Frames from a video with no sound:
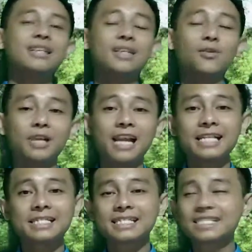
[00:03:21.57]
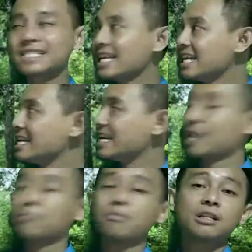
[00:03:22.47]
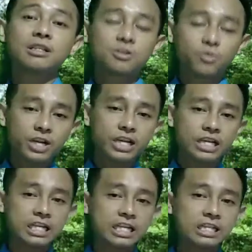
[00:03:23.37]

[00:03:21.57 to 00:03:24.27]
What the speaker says: Now let's see number 3.